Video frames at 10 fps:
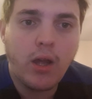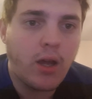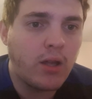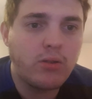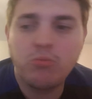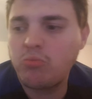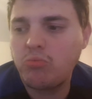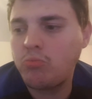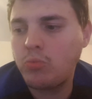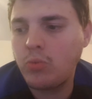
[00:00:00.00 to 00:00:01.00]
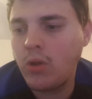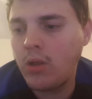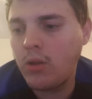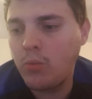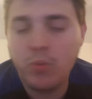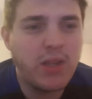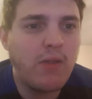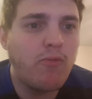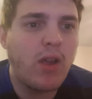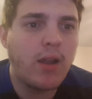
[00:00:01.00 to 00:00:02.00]
And we
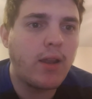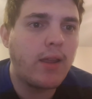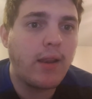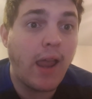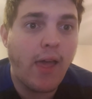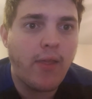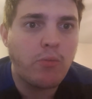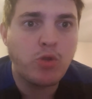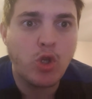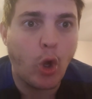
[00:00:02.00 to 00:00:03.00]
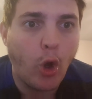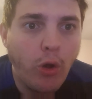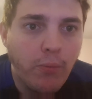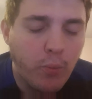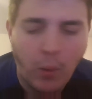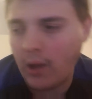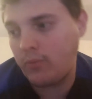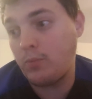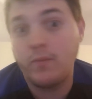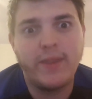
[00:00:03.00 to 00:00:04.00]
didn't really let them score. Well,
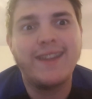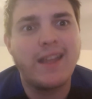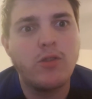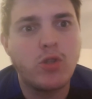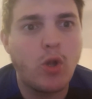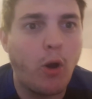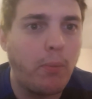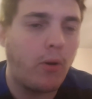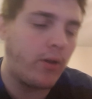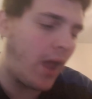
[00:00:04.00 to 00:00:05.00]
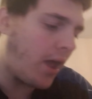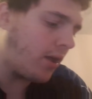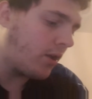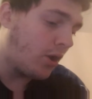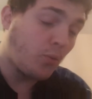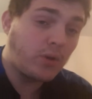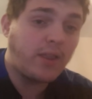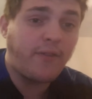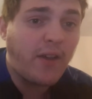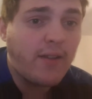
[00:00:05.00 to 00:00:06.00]
they didn't score, but yeah, we
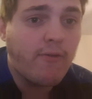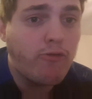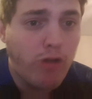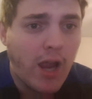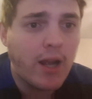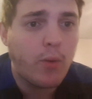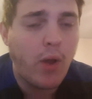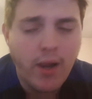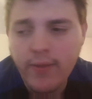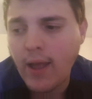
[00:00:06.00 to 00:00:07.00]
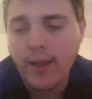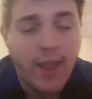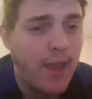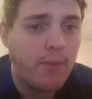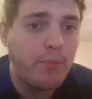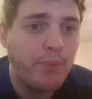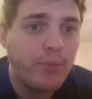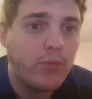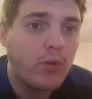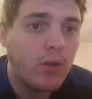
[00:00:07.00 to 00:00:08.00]
defended really well in that game.
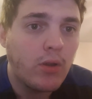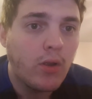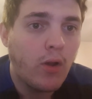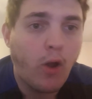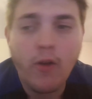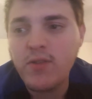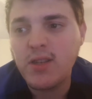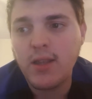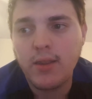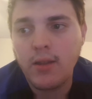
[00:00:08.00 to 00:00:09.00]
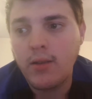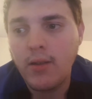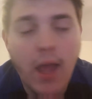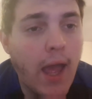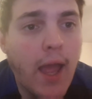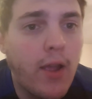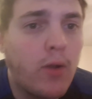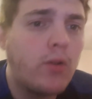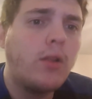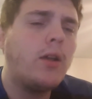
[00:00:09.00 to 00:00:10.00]
Obviously,
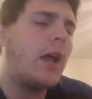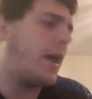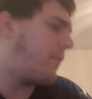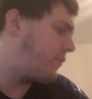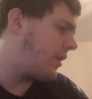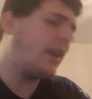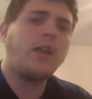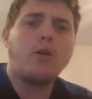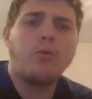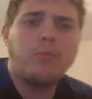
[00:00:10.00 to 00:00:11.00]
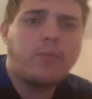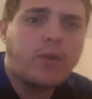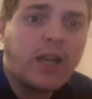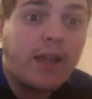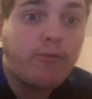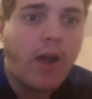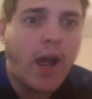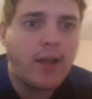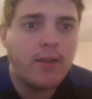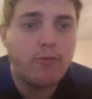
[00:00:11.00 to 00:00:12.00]
Leon
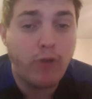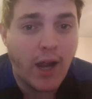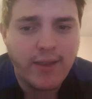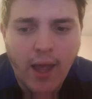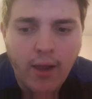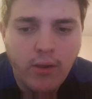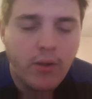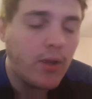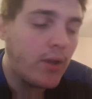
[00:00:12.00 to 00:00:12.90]
Rydell